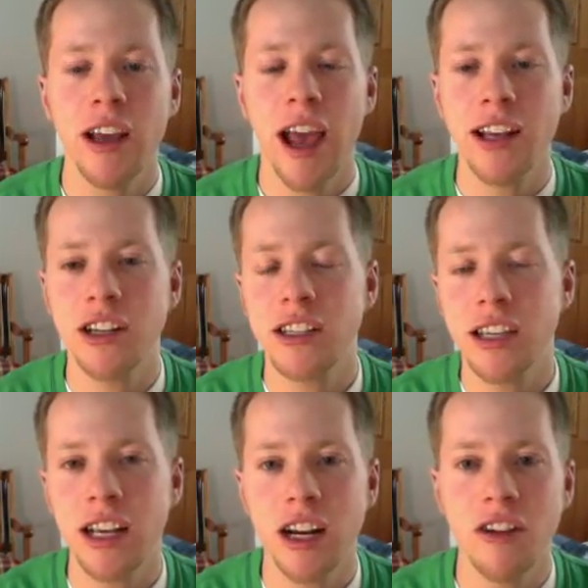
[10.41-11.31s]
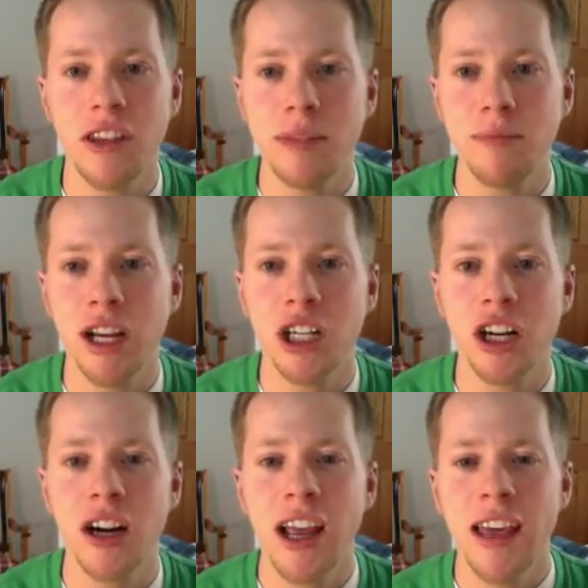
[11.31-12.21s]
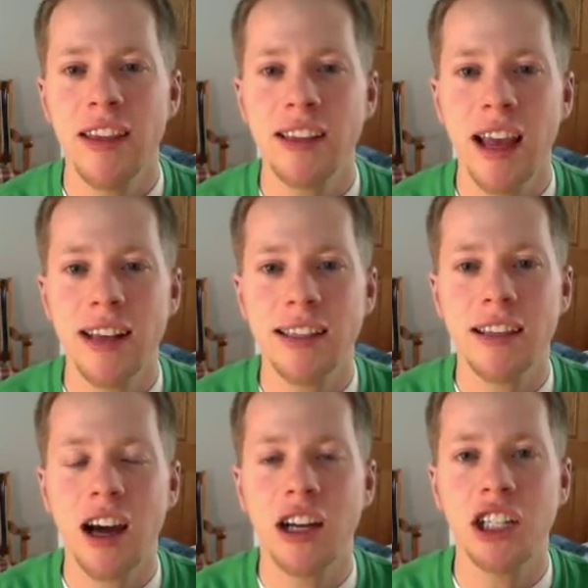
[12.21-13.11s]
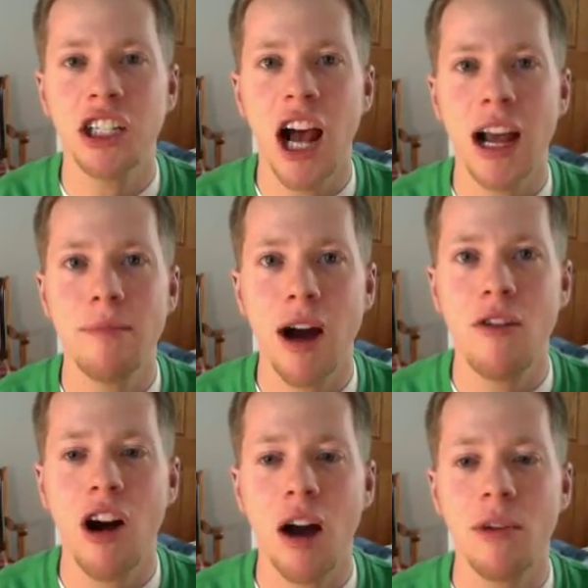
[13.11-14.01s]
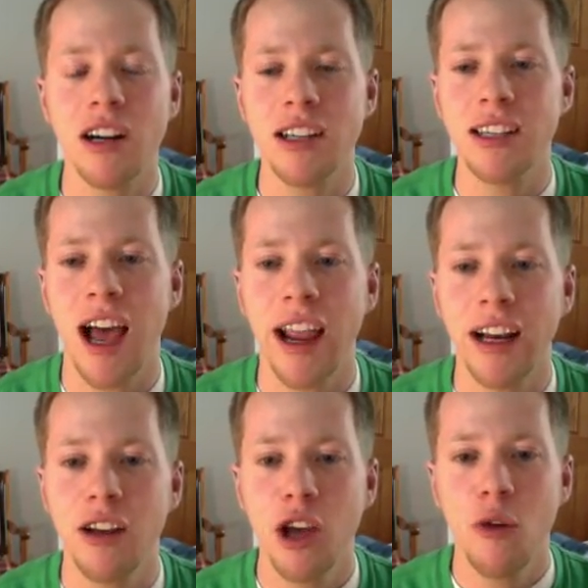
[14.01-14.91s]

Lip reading: As you can see here in this picture, this has a shock mount armor design,